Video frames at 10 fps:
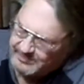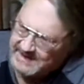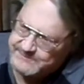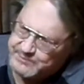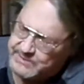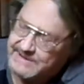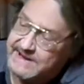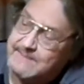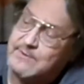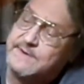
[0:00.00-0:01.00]
it's pretty
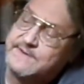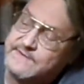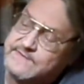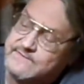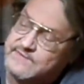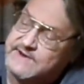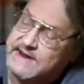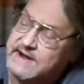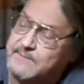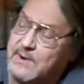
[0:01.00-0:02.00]
labor intensive to take
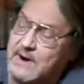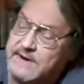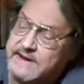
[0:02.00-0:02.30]
it apart and